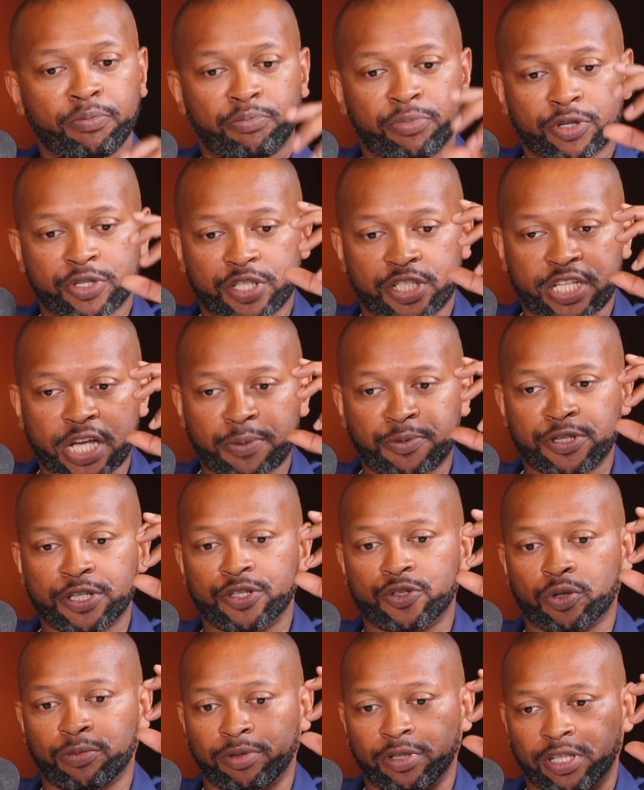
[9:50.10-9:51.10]

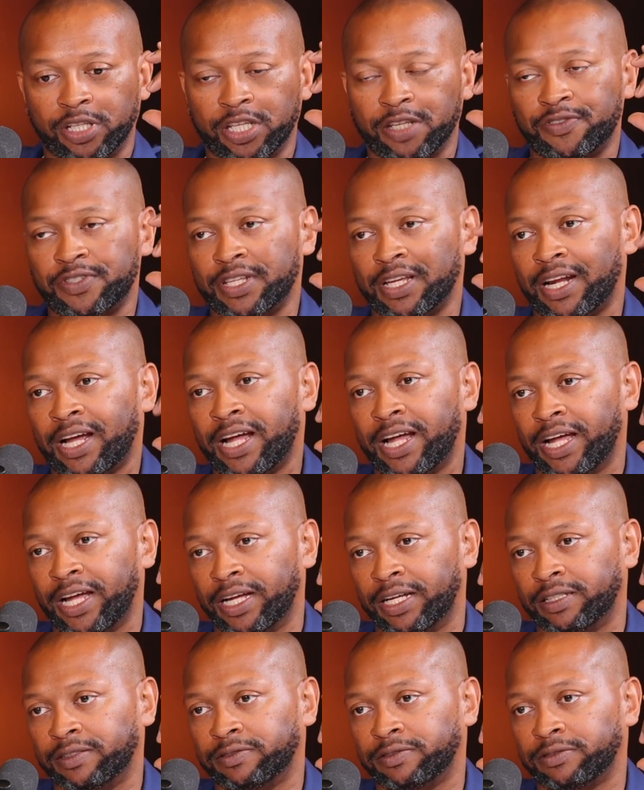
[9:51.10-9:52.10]
perceptions or beliefs that I
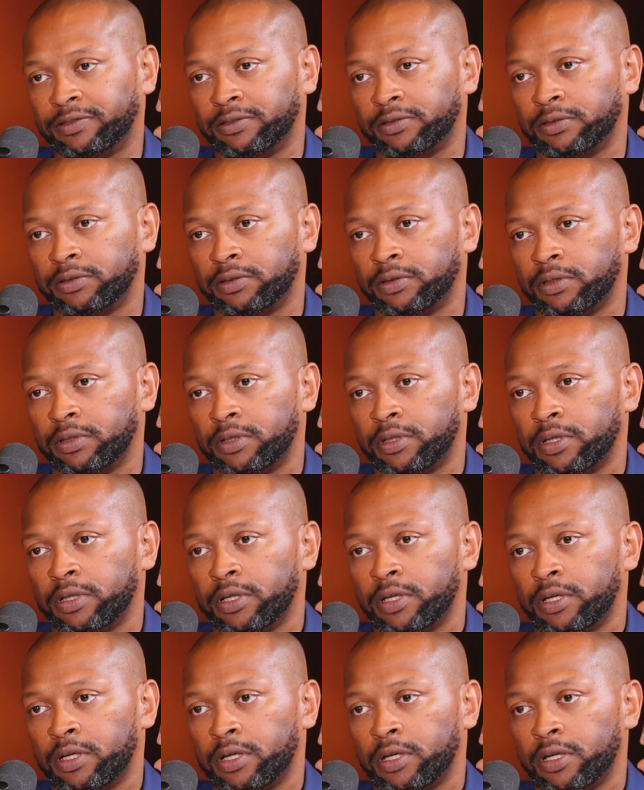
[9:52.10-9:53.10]
have
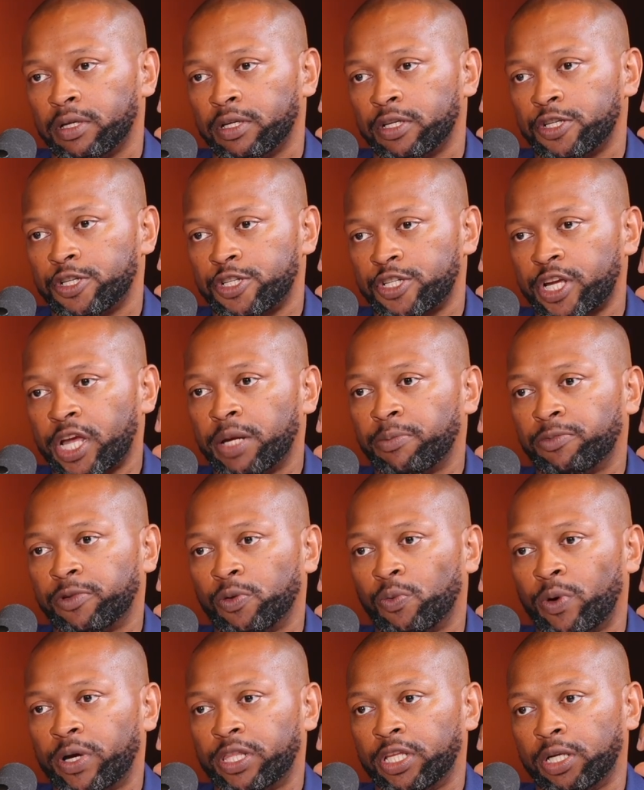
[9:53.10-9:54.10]
shape
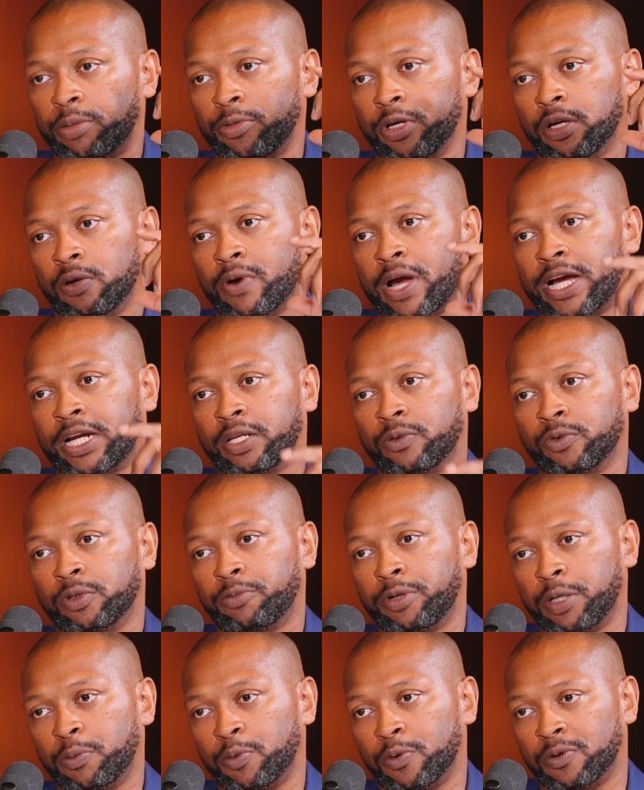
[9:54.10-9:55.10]
the way that I'm interacting with
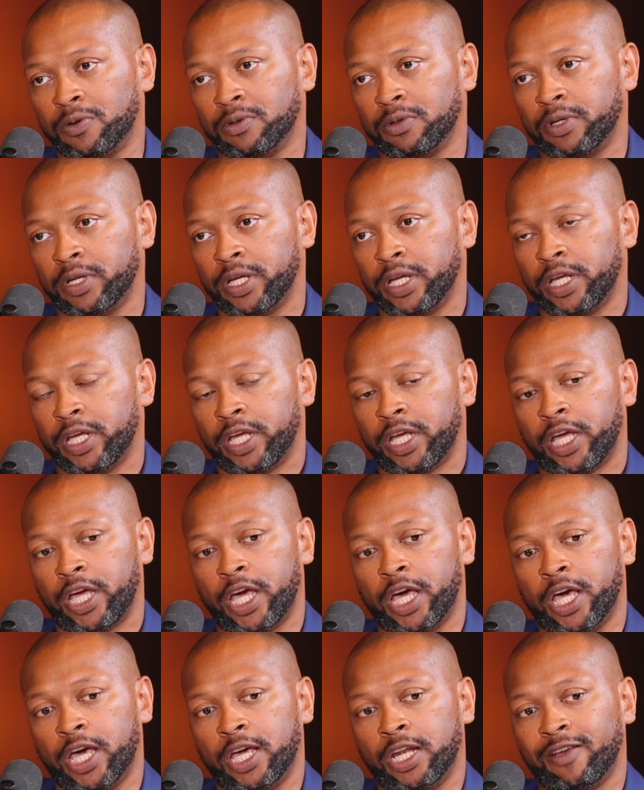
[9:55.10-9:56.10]
people.
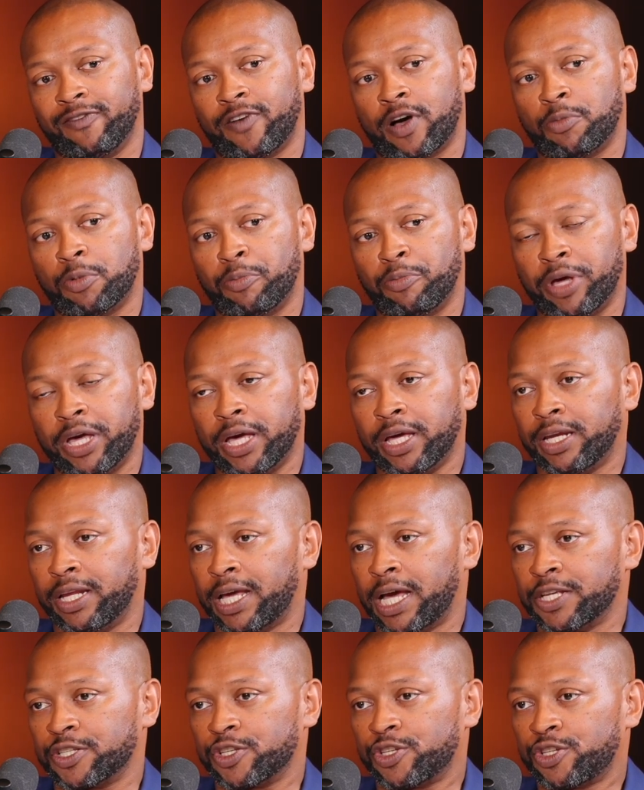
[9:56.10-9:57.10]
And if I'm a man that
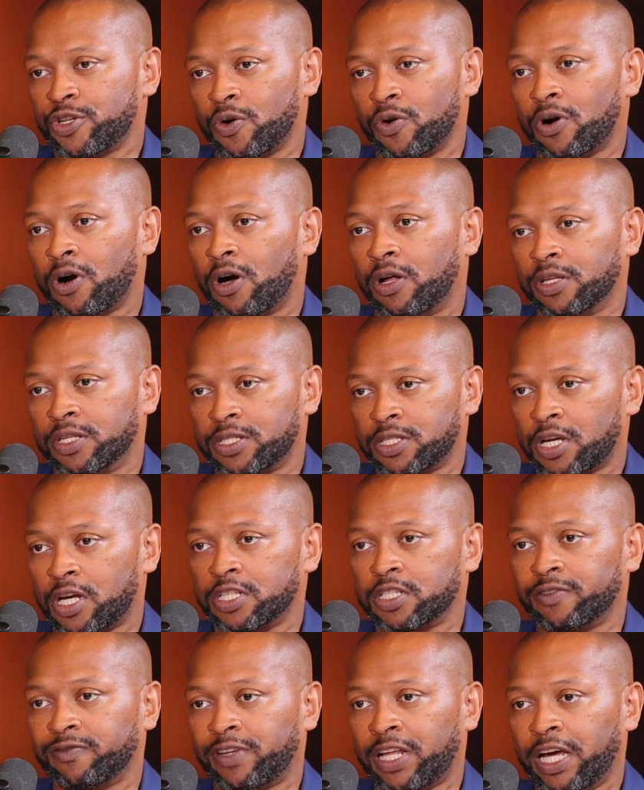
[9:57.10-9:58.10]
has a show called The
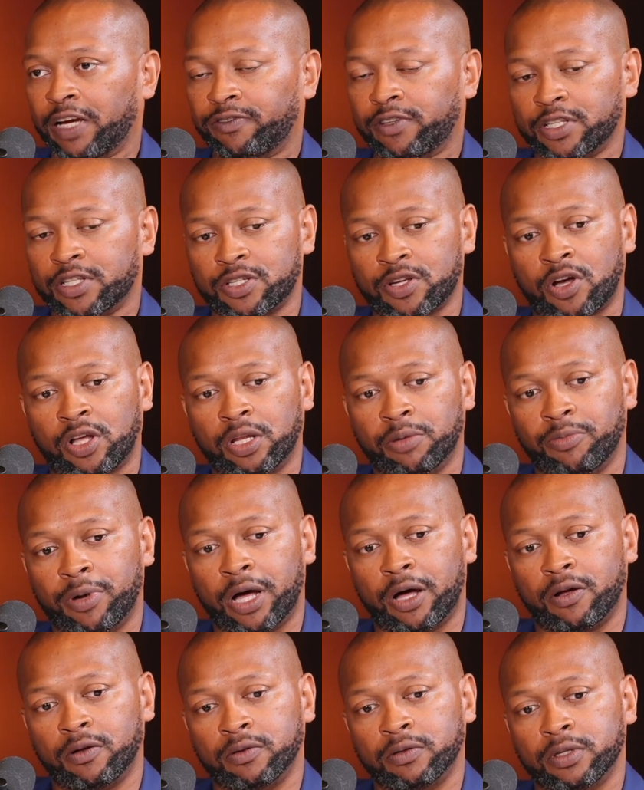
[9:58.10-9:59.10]
Sauce of Life, that's all
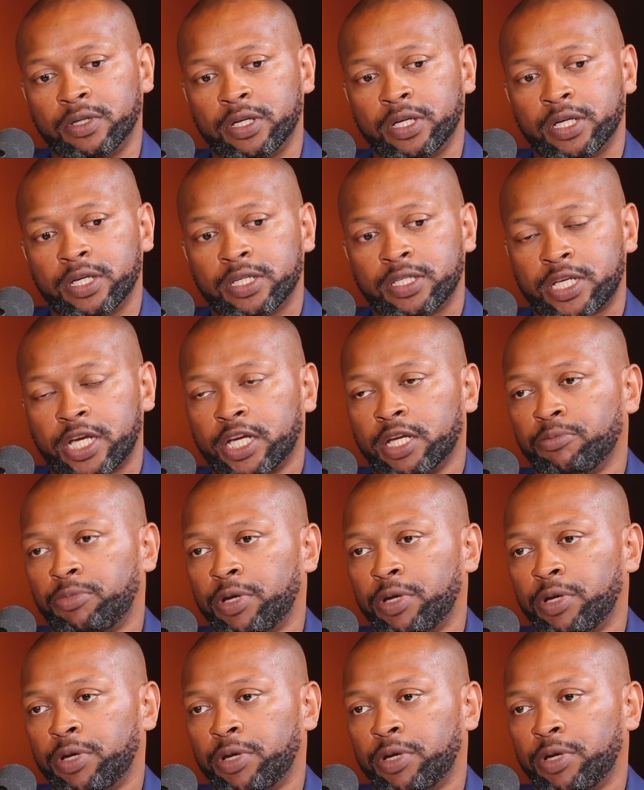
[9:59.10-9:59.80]
about taking